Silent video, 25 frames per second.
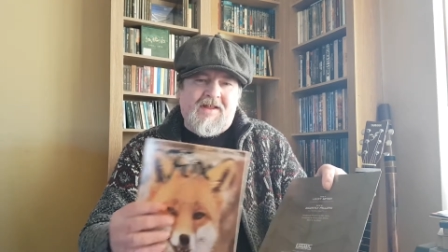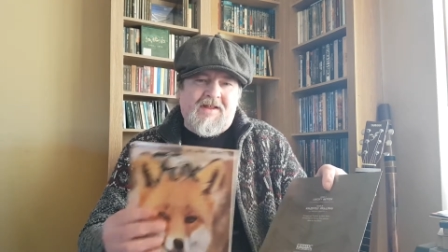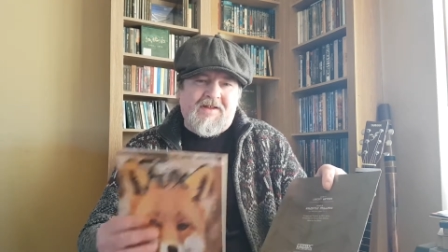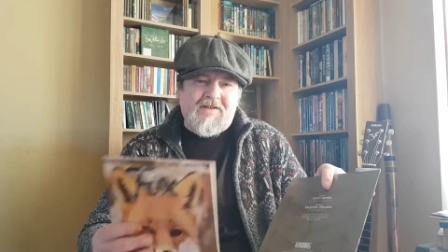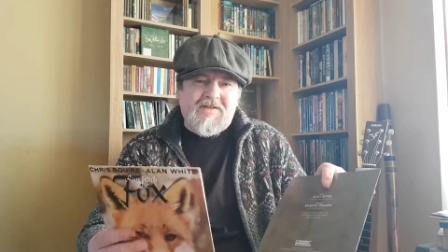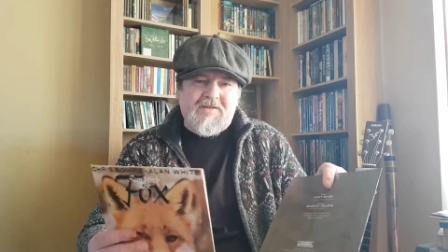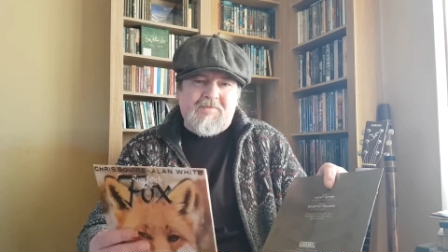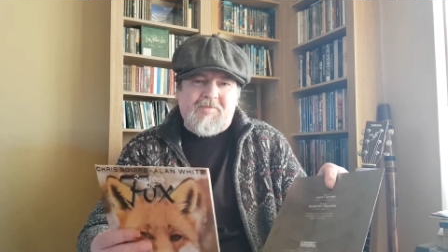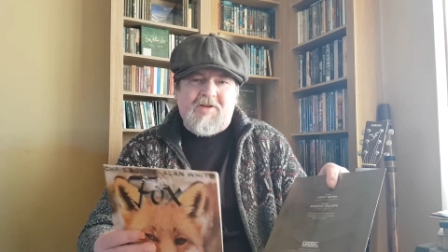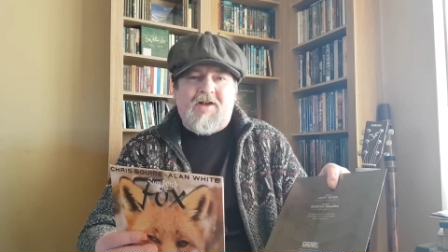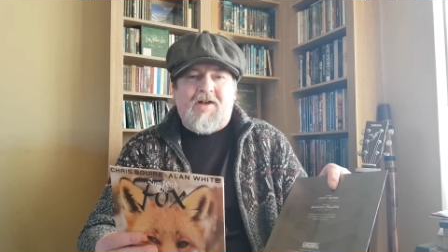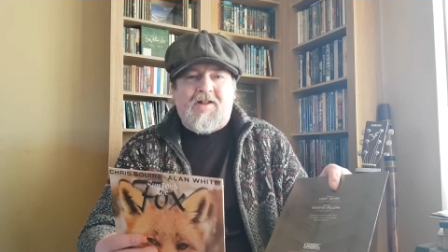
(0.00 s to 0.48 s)

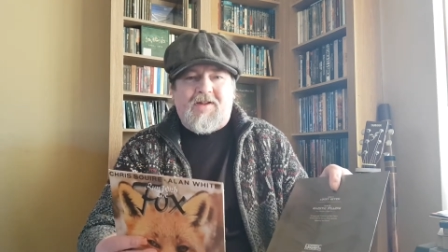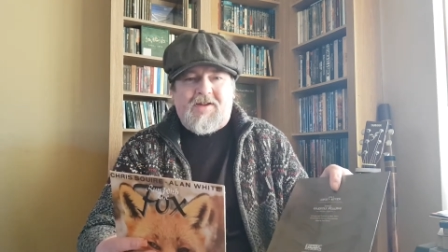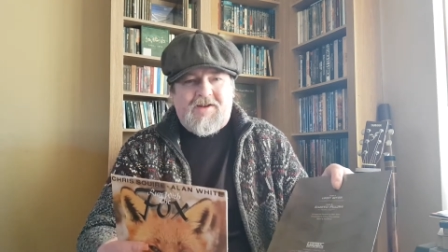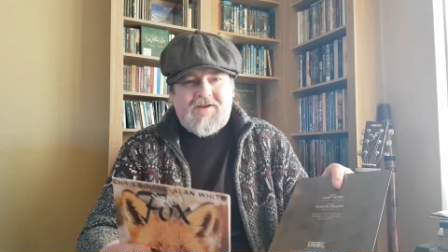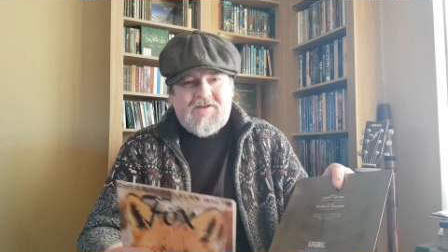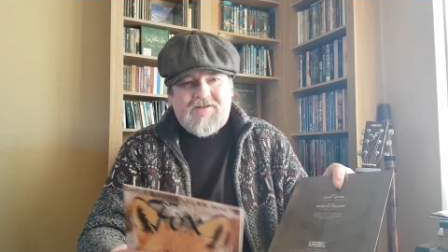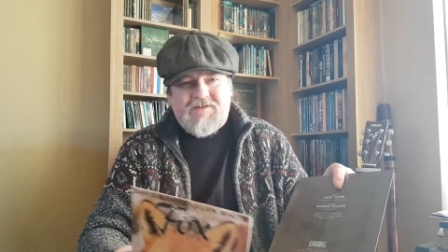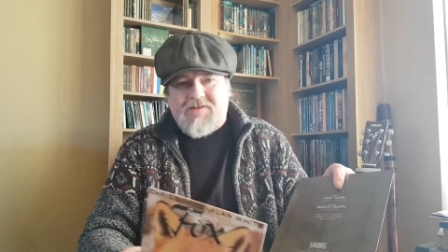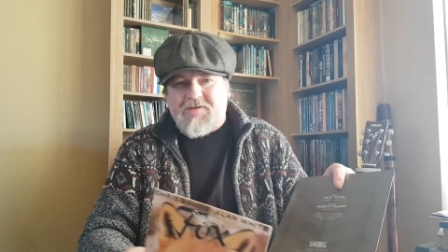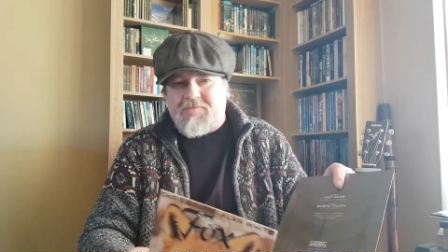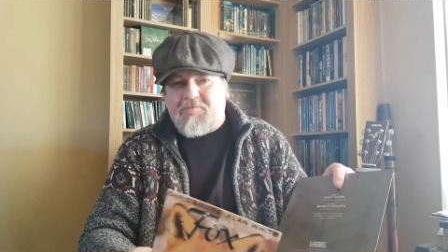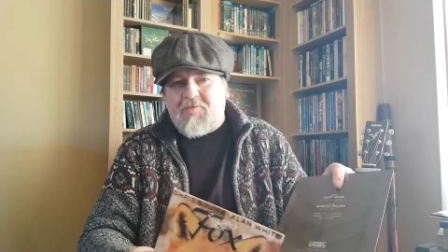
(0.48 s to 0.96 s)
to be
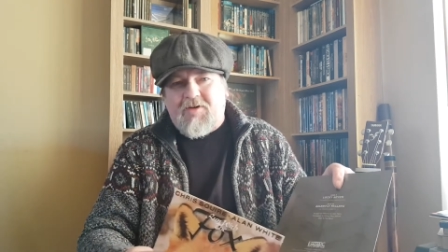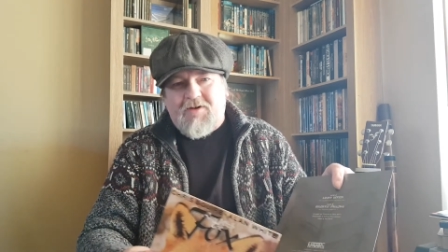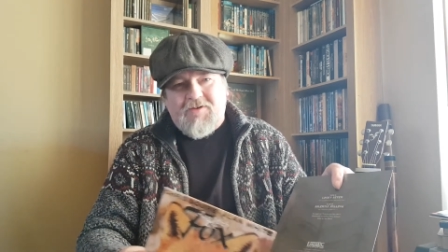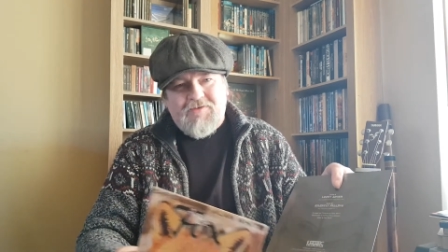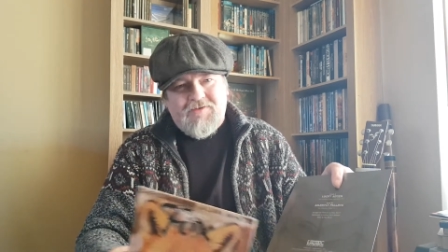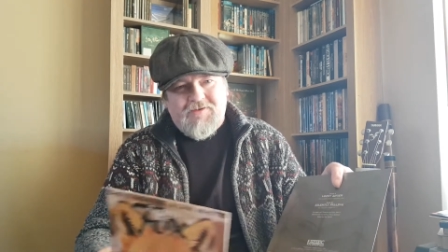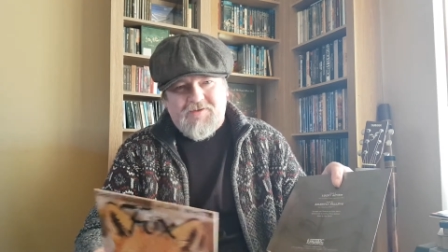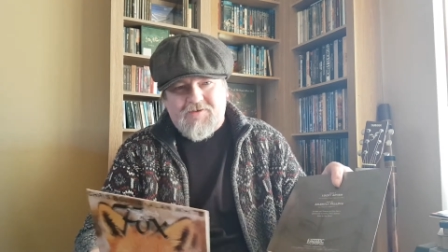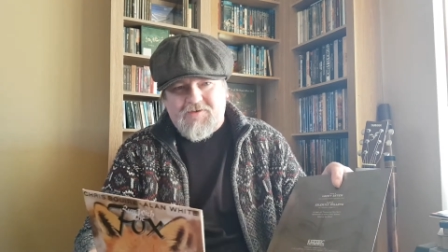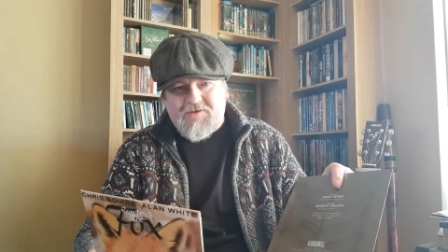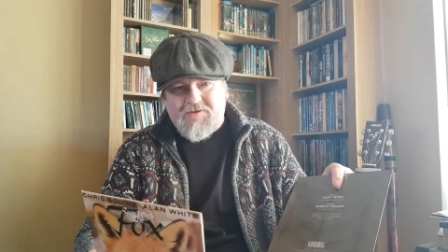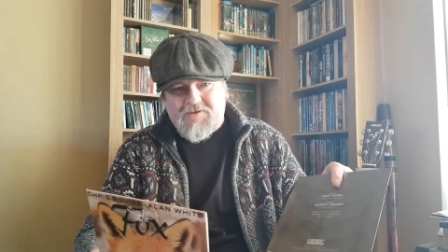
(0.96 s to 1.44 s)
honest, you might
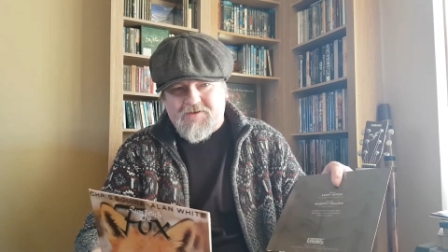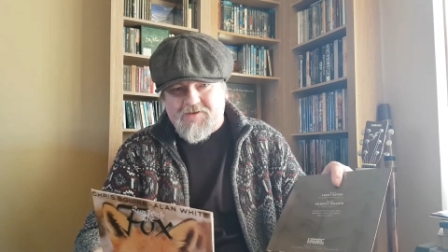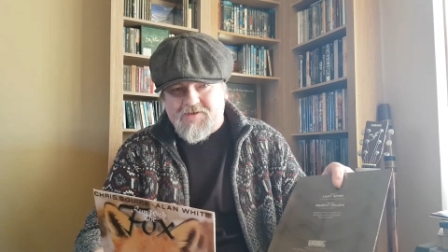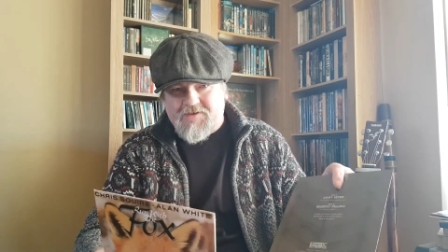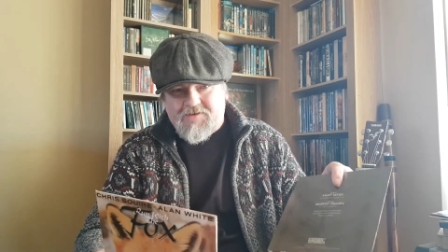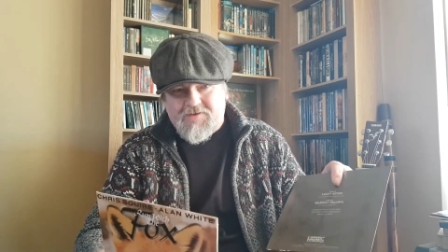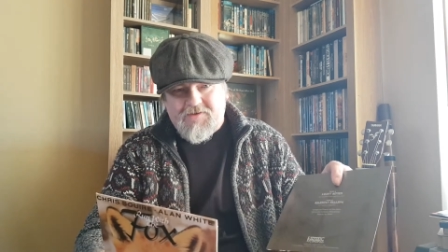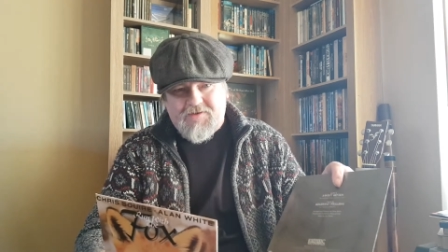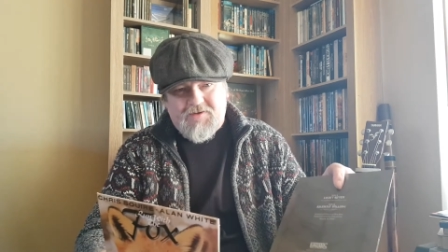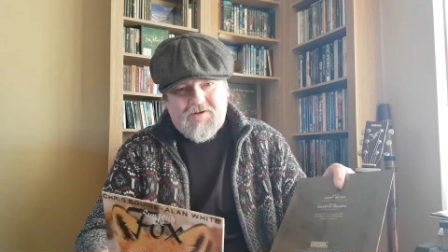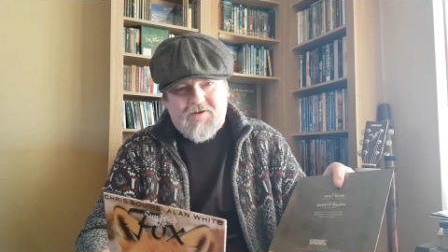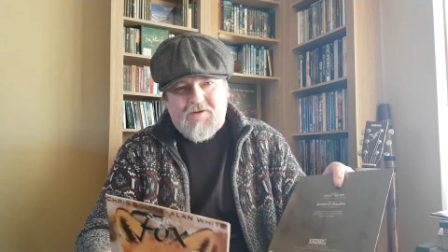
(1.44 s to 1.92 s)
as well listen
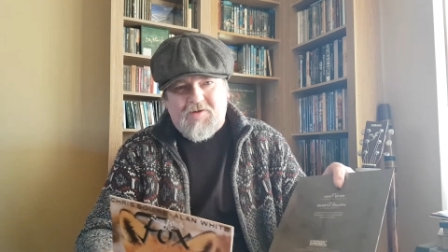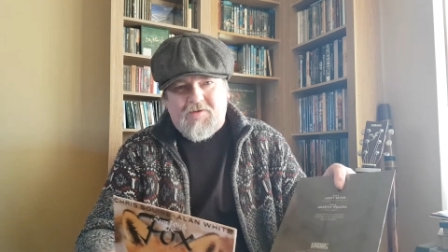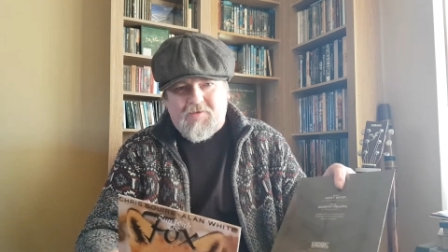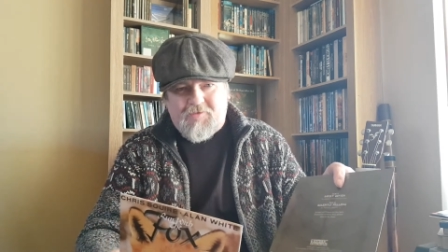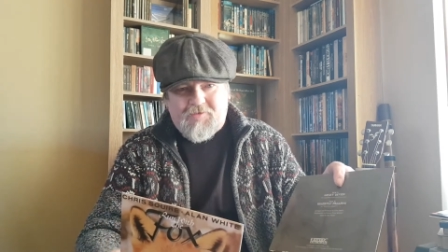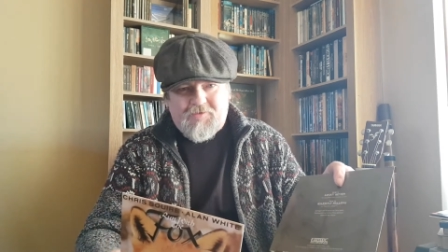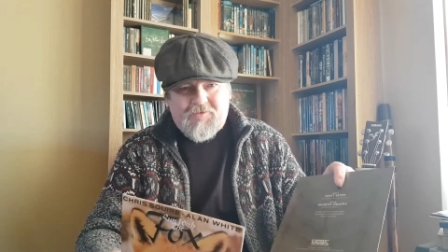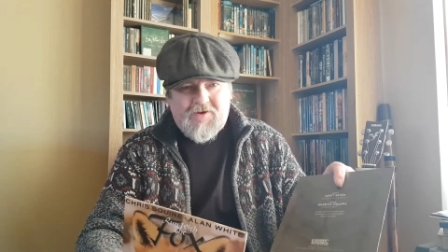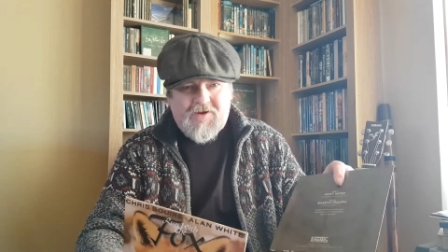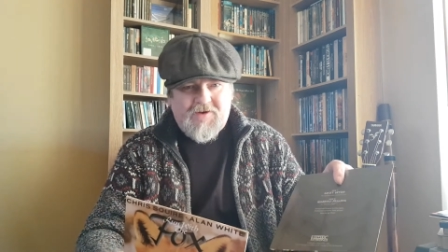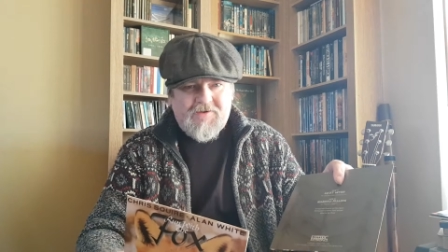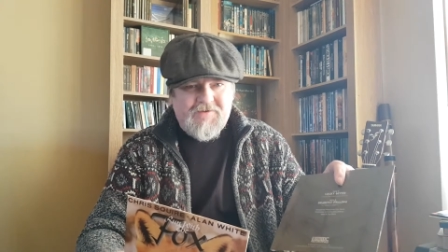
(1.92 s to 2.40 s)
to the whole
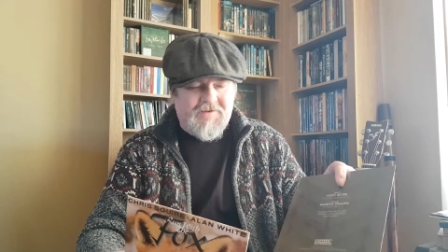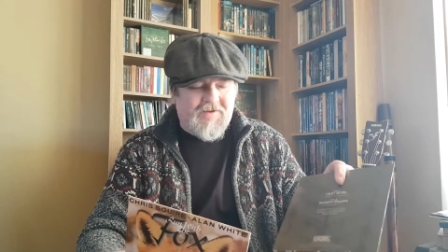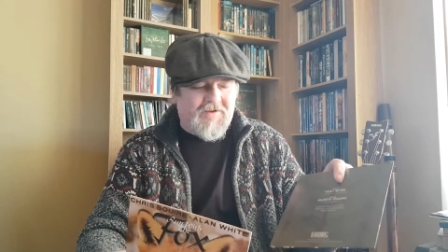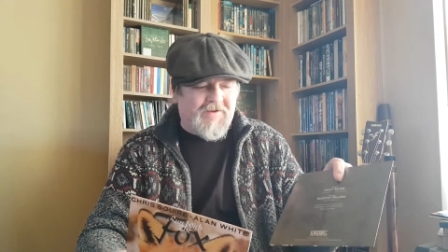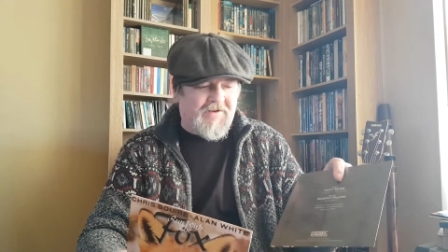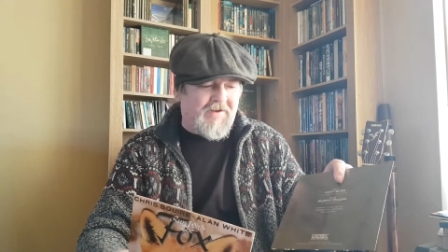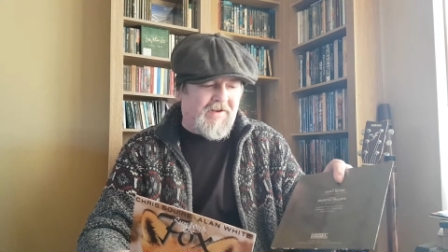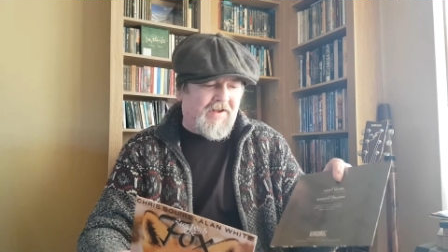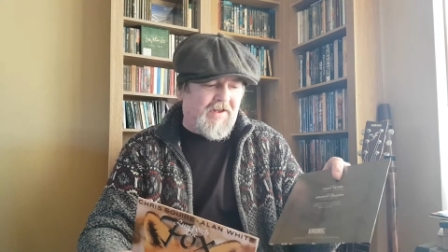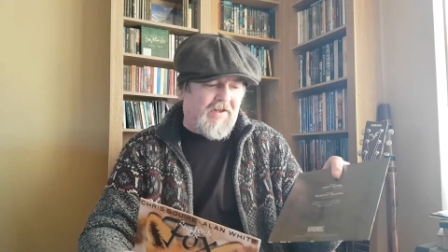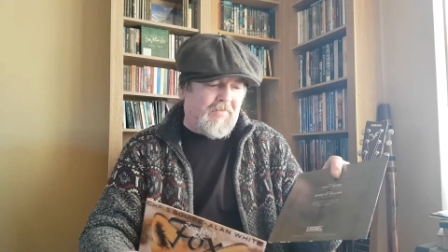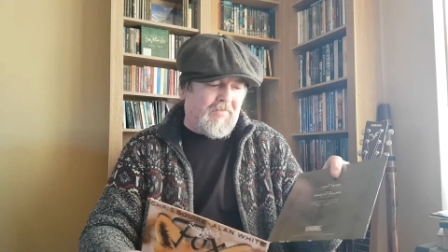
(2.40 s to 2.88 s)
tracks on
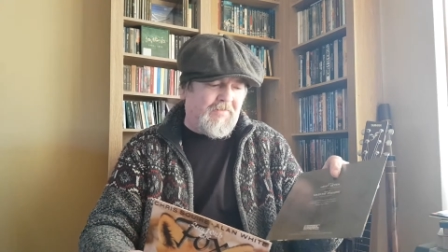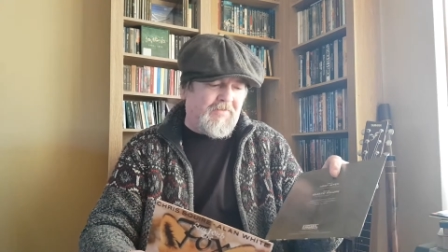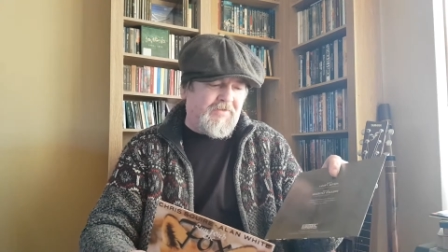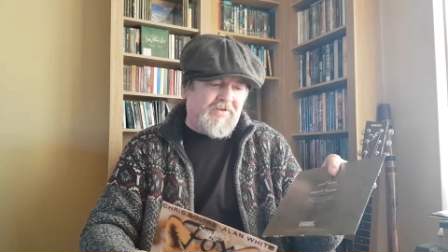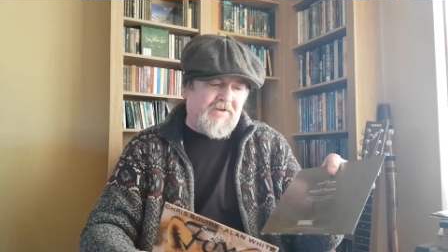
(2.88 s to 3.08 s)
the album.